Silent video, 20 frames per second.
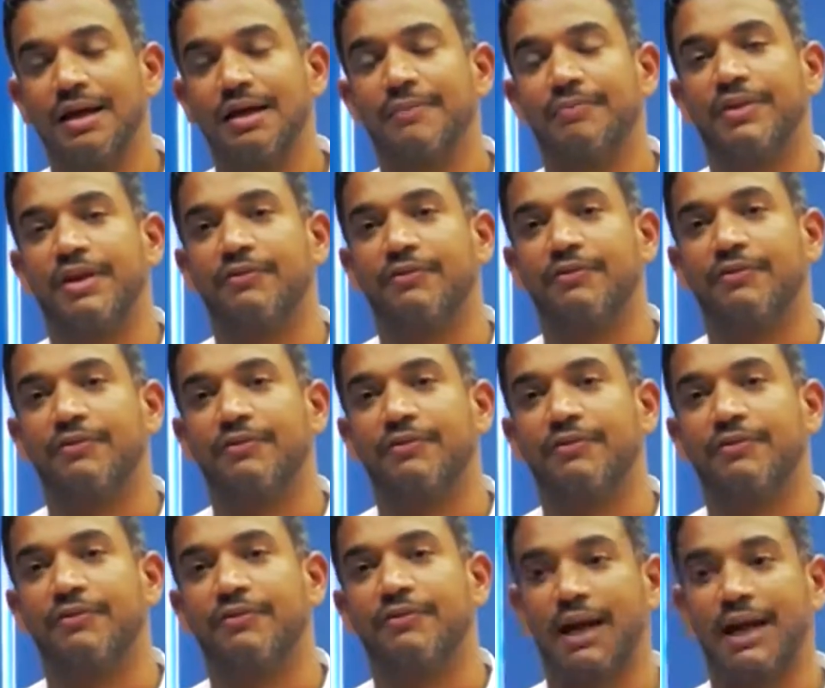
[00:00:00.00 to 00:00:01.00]
because
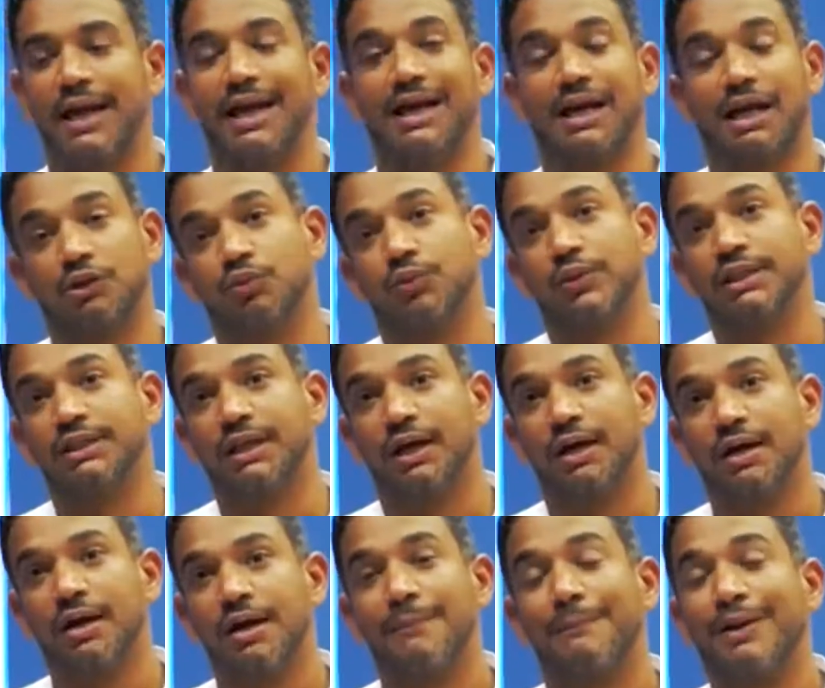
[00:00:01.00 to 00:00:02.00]
we know
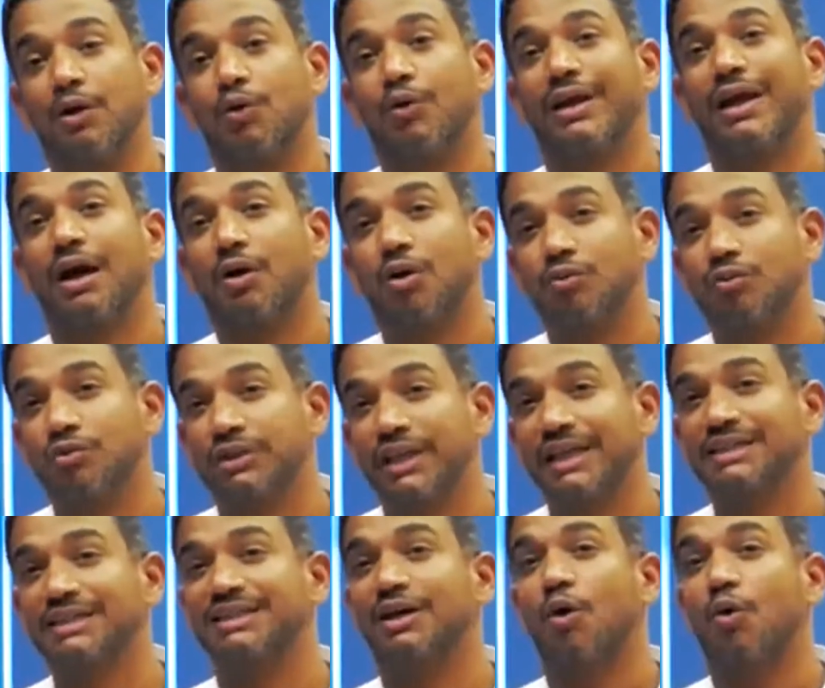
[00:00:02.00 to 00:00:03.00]

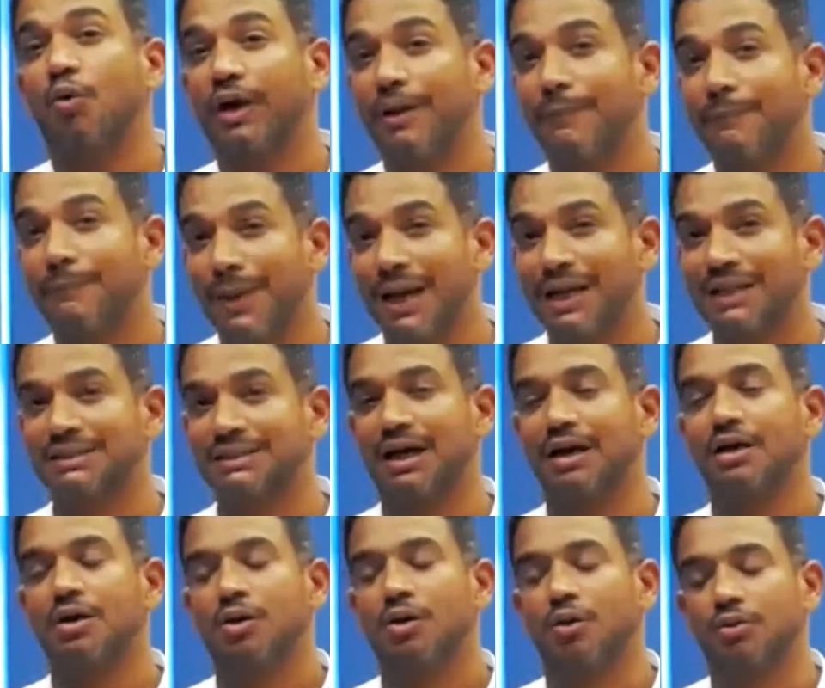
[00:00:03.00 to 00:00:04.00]
that
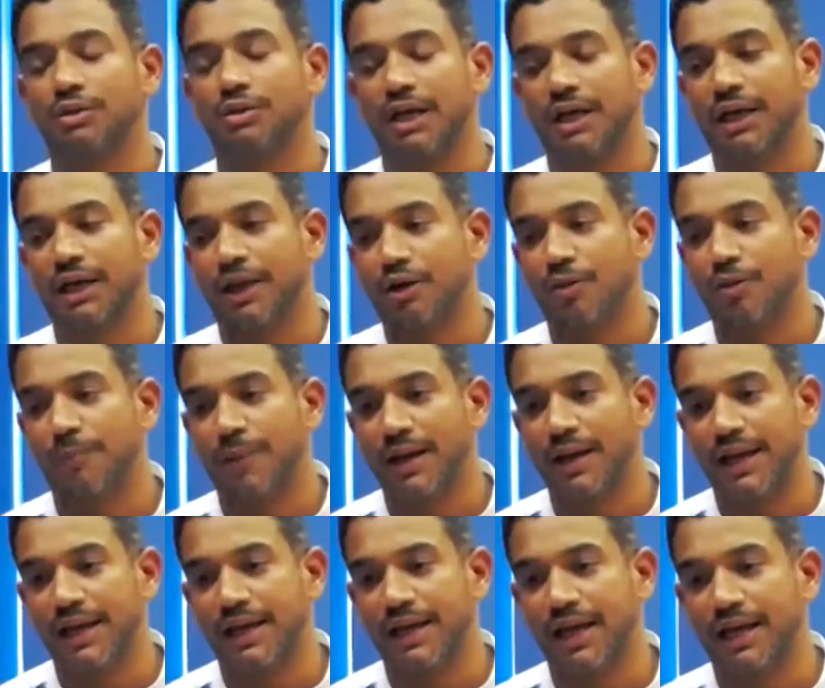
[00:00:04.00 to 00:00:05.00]
in the majority of the
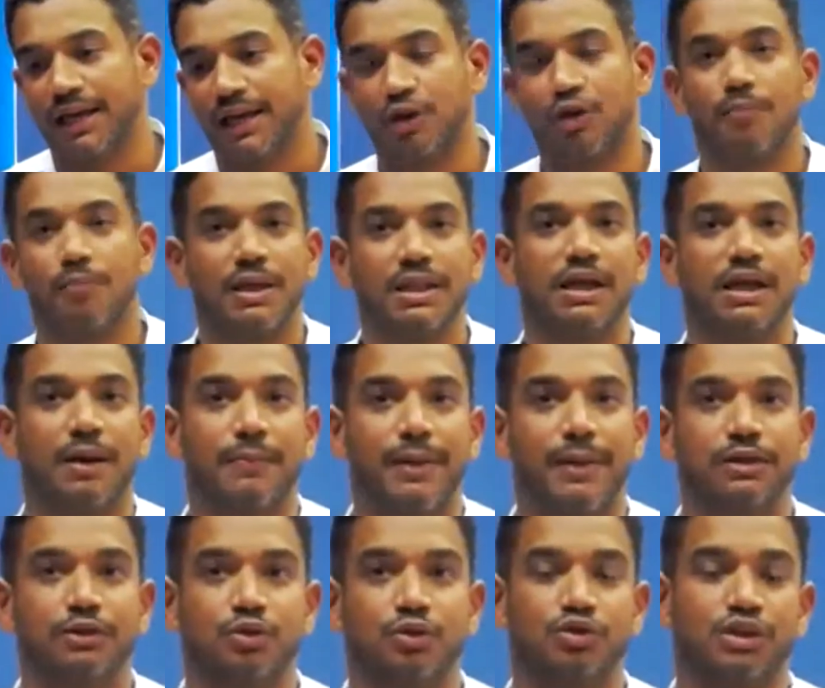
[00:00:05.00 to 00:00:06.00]
countries,
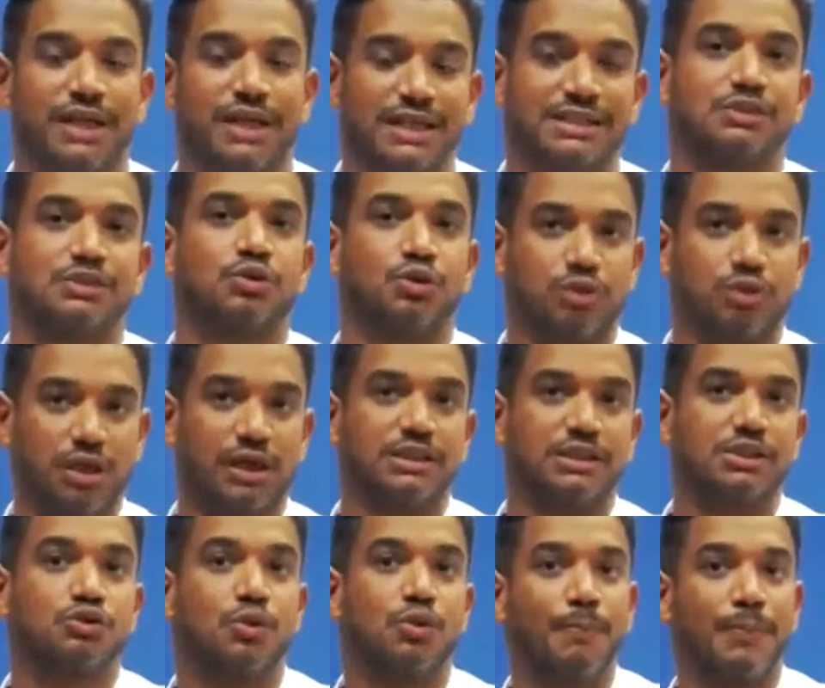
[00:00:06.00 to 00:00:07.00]
the vaccines
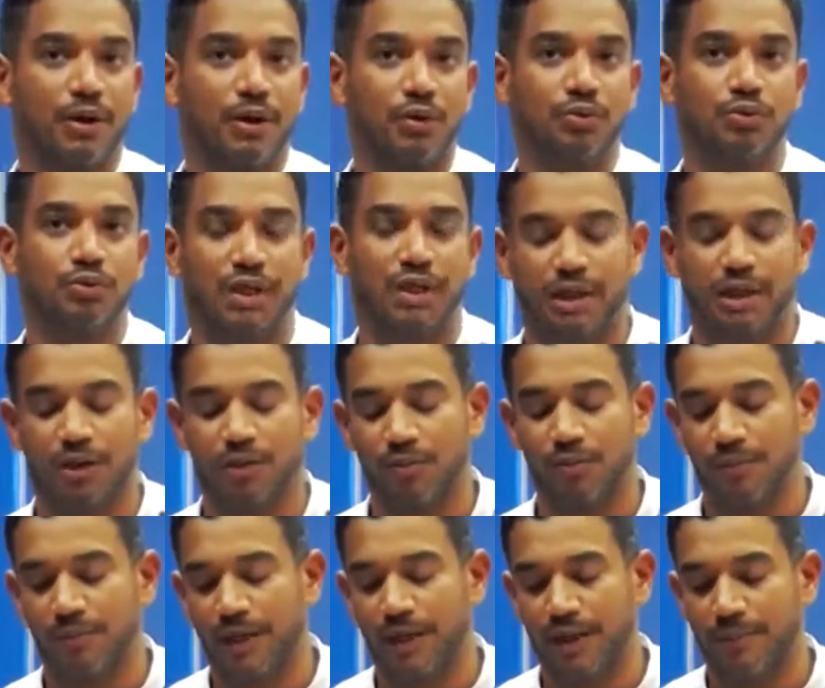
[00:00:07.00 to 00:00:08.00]
was applied
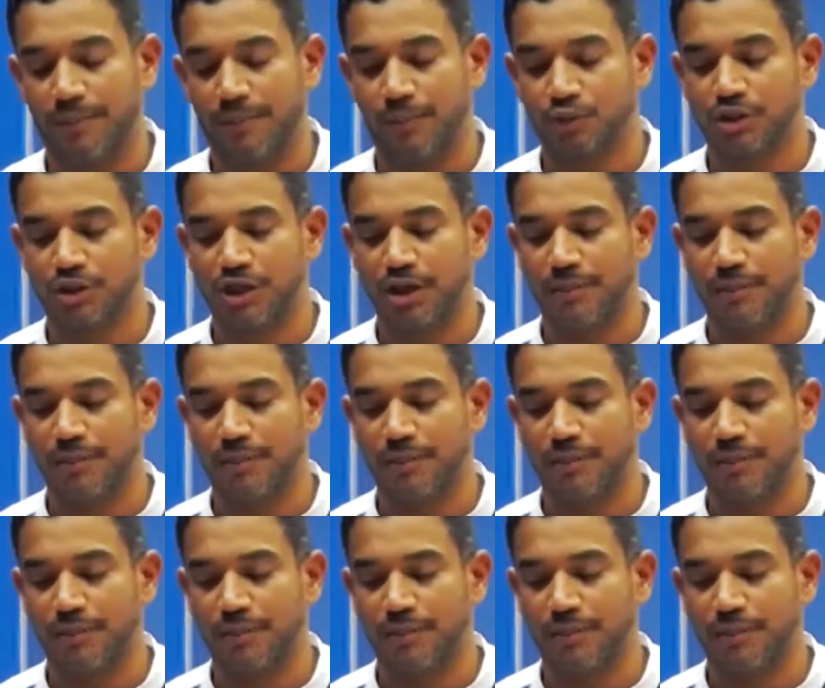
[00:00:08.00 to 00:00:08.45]
freely.